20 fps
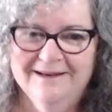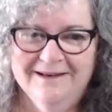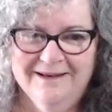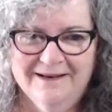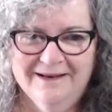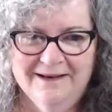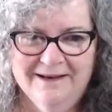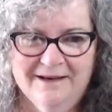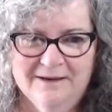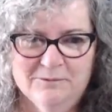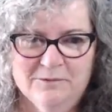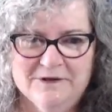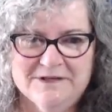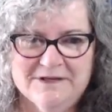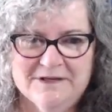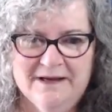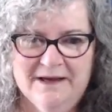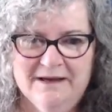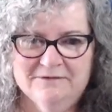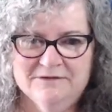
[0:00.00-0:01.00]
And we
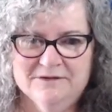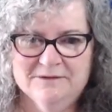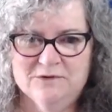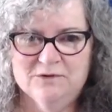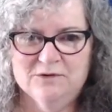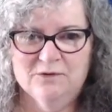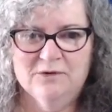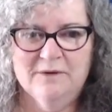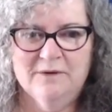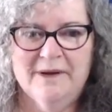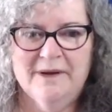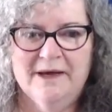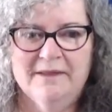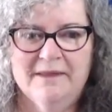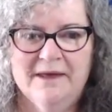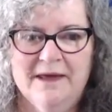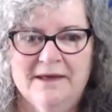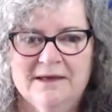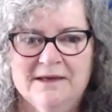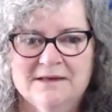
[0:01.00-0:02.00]
did have some talk about
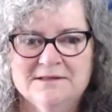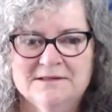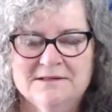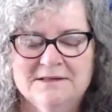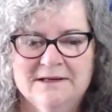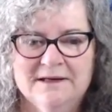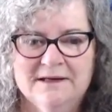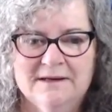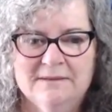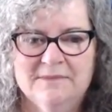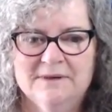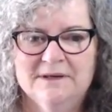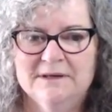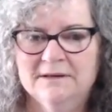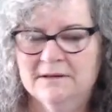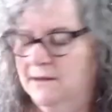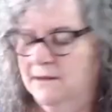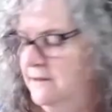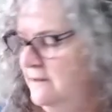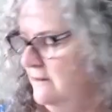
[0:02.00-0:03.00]
that yesterday.
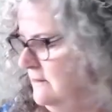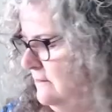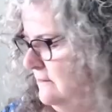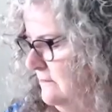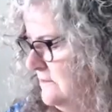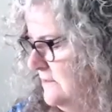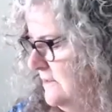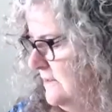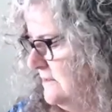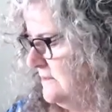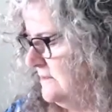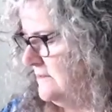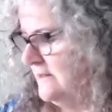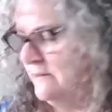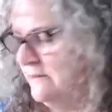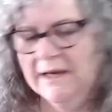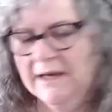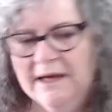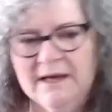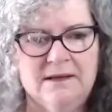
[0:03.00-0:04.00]
Was it yesterday
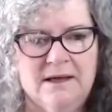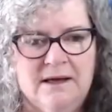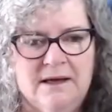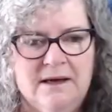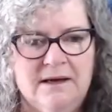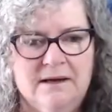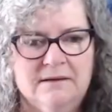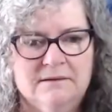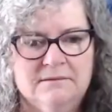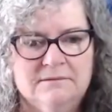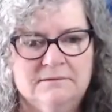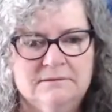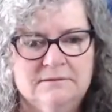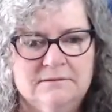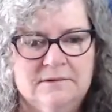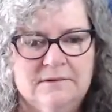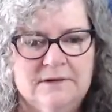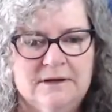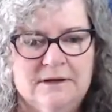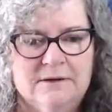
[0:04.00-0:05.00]
we had the heart? I
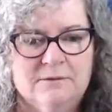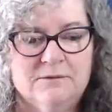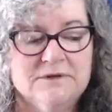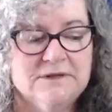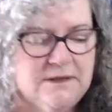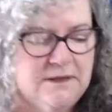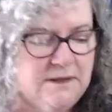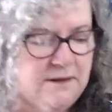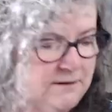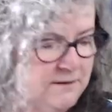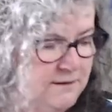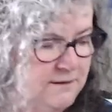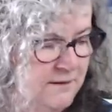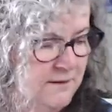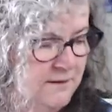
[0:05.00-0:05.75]
think it was there.